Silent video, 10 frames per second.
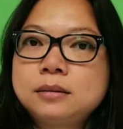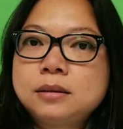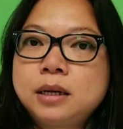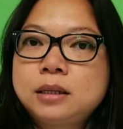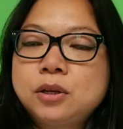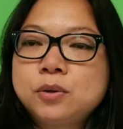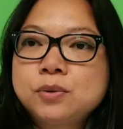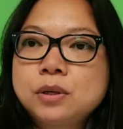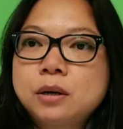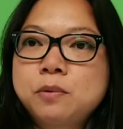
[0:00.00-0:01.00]
and
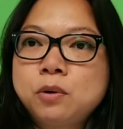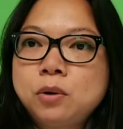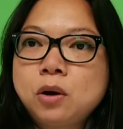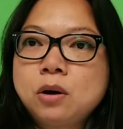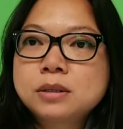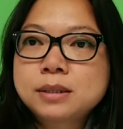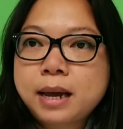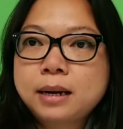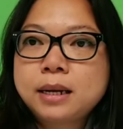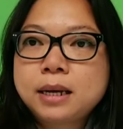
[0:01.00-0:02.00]
those are prolonged
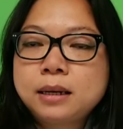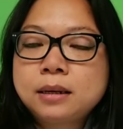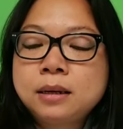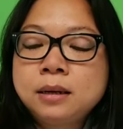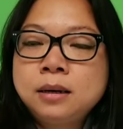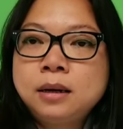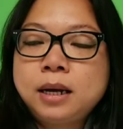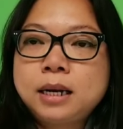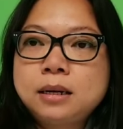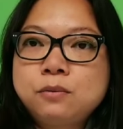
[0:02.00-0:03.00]
standing
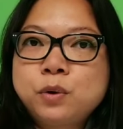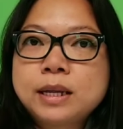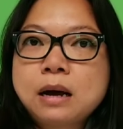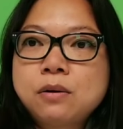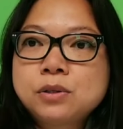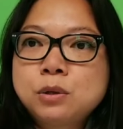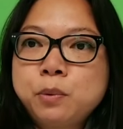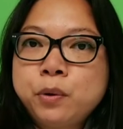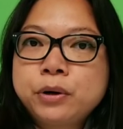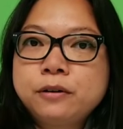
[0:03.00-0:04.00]
and without
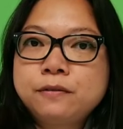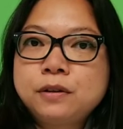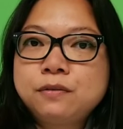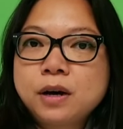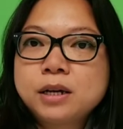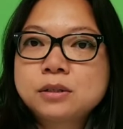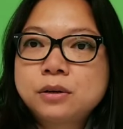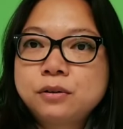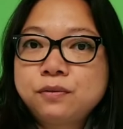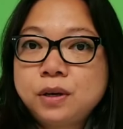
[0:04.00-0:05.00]
supportive device
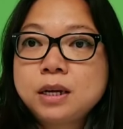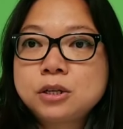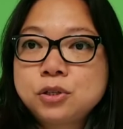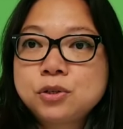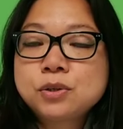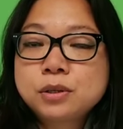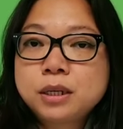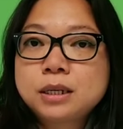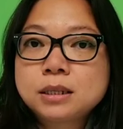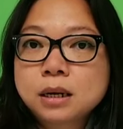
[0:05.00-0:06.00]
on the feet, it
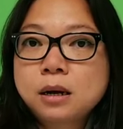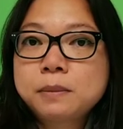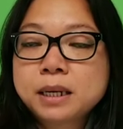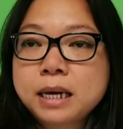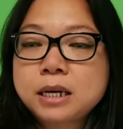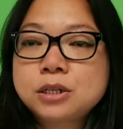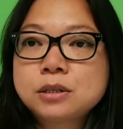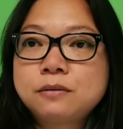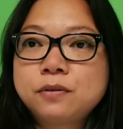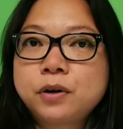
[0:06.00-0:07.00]
usually is a
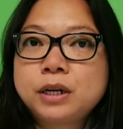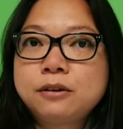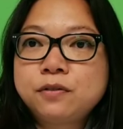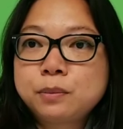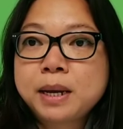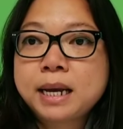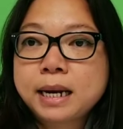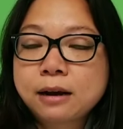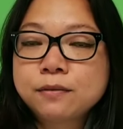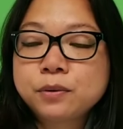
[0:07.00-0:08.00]
complication for any foot
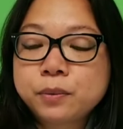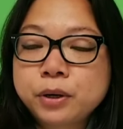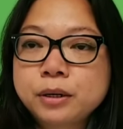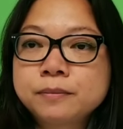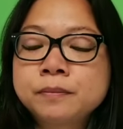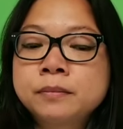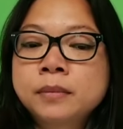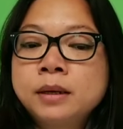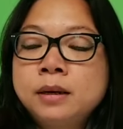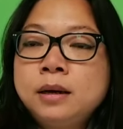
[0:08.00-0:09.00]
pain afterward.
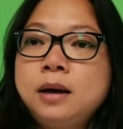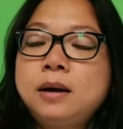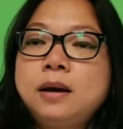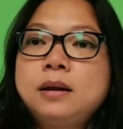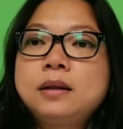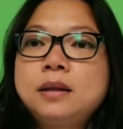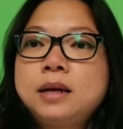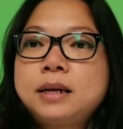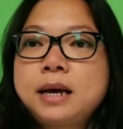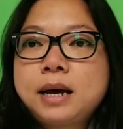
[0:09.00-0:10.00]
Another
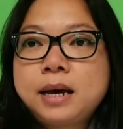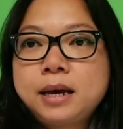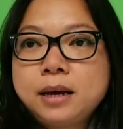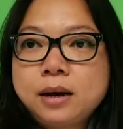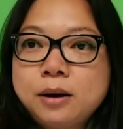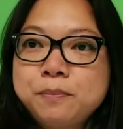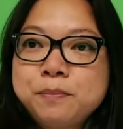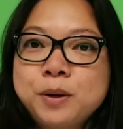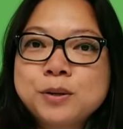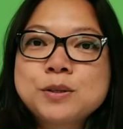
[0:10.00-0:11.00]
thing that I um,
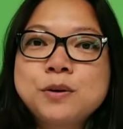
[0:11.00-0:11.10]
also